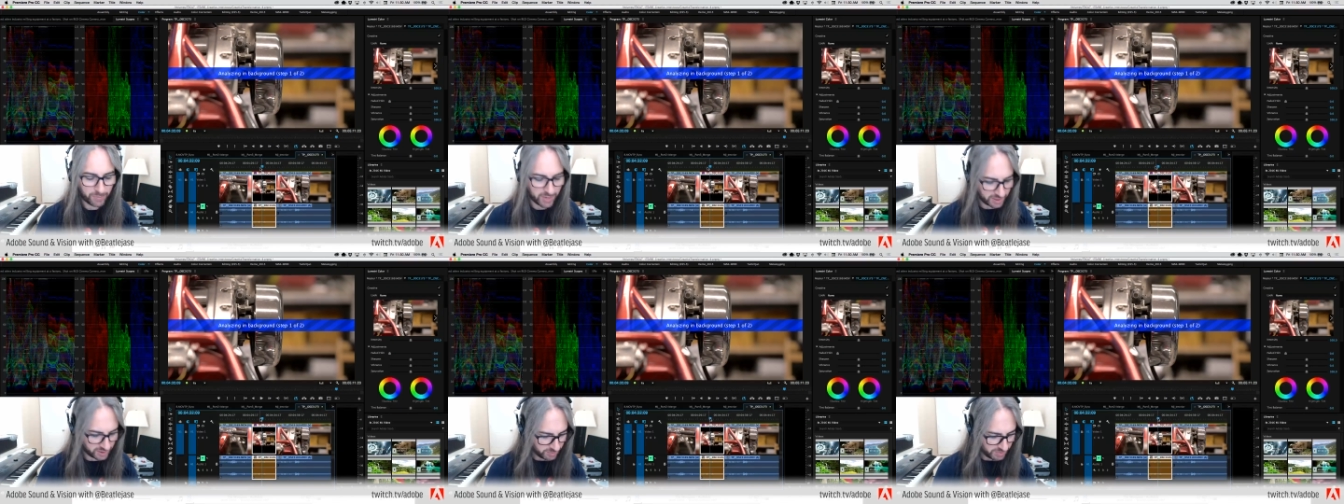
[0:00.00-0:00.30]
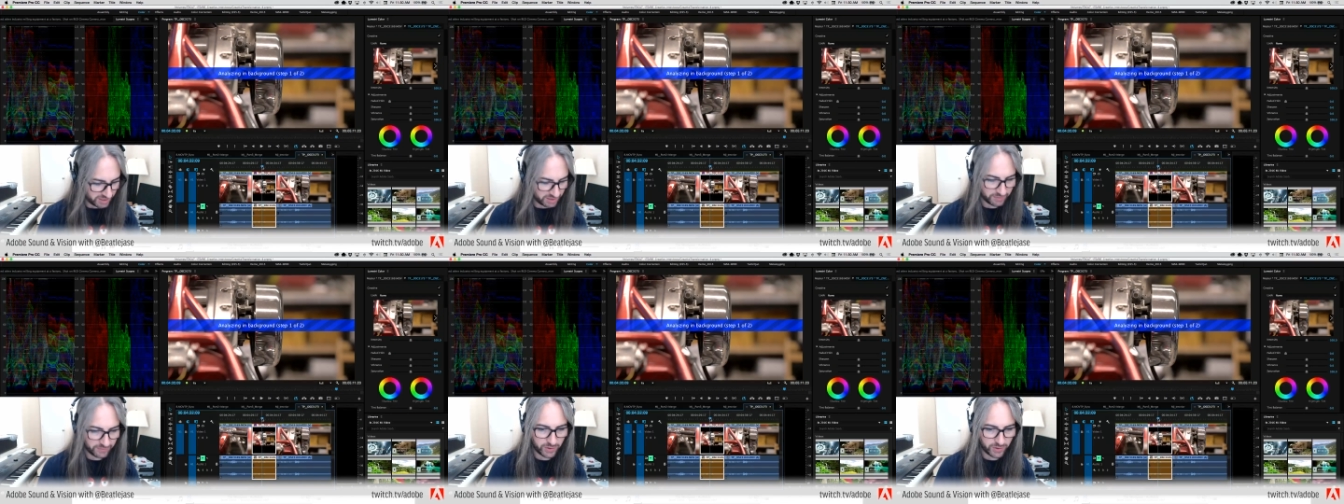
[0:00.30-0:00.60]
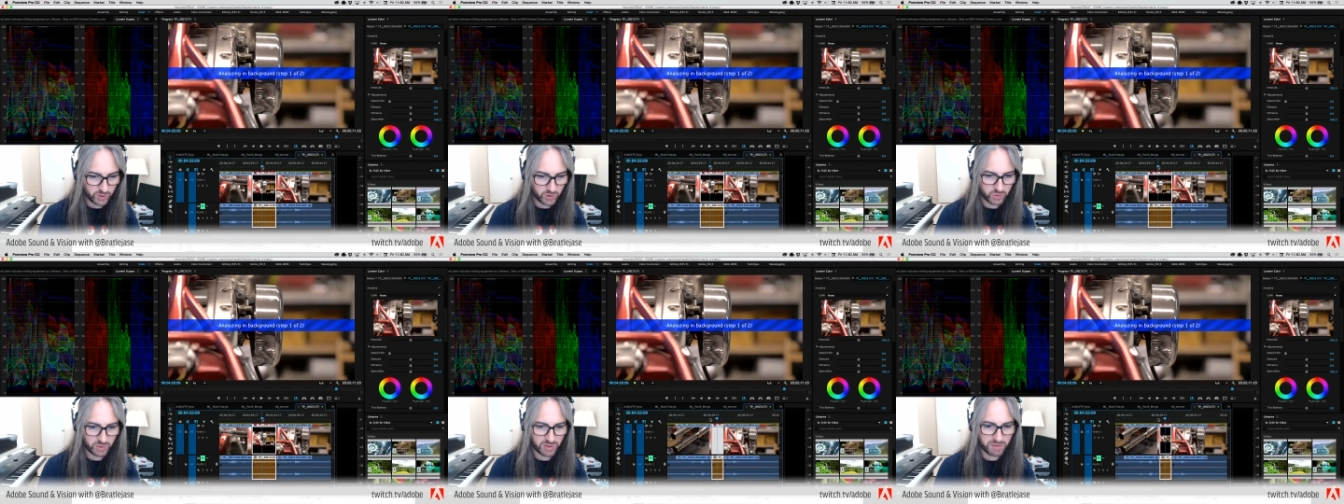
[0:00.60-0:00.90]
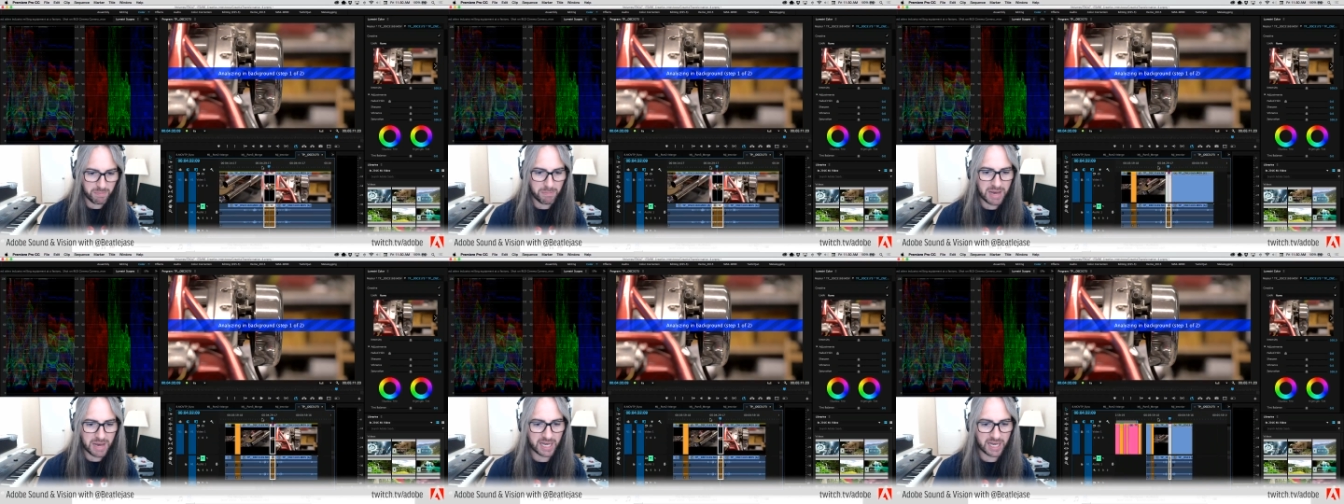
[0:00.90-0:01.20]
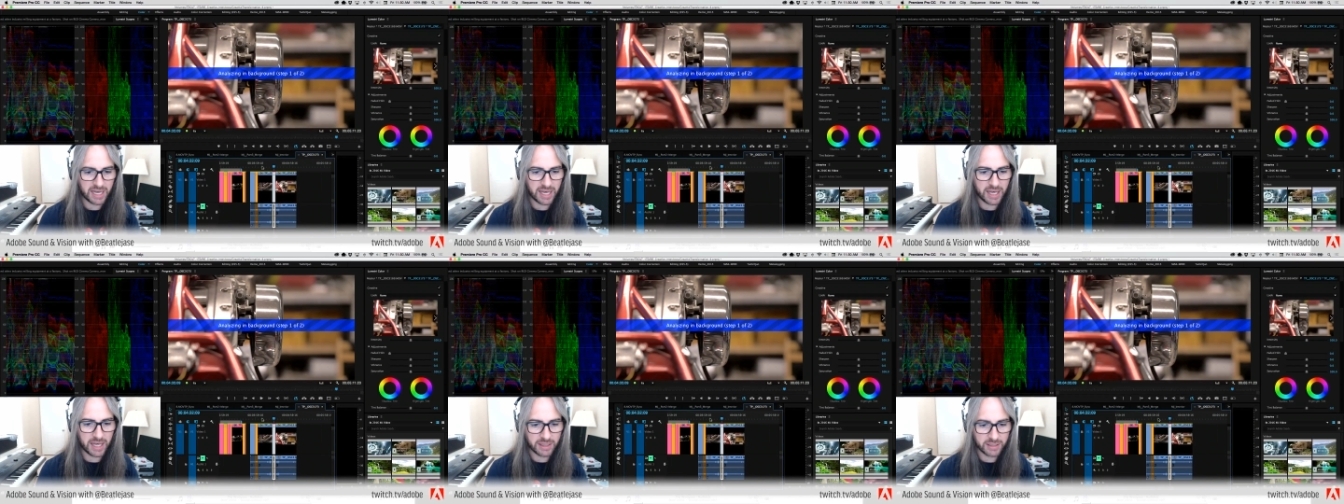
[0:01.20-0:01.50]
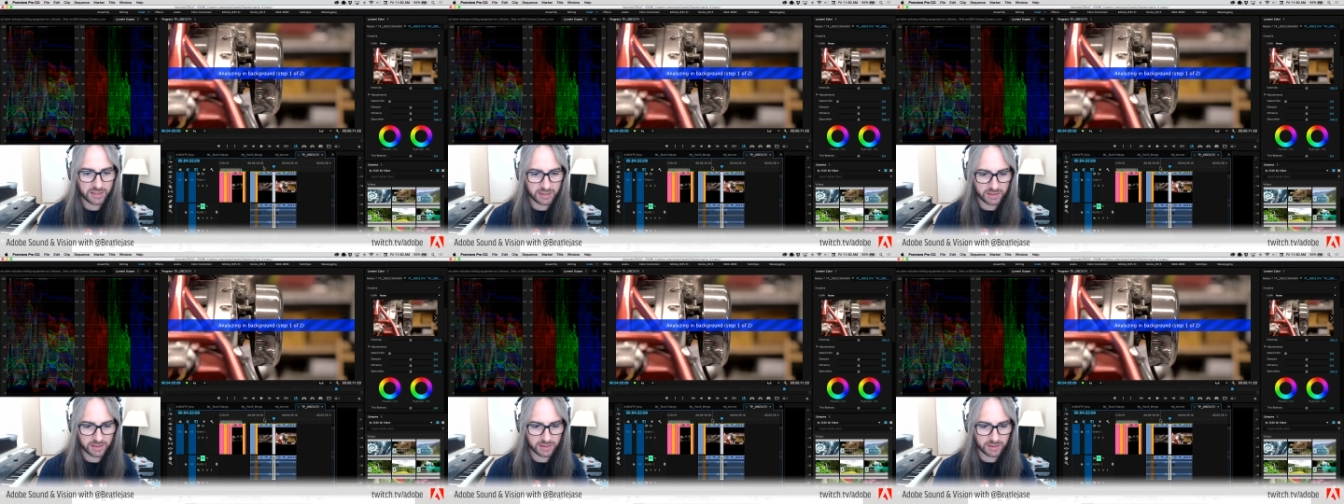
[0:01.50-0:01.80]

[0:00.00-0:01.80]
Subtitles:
not to be confused with manga.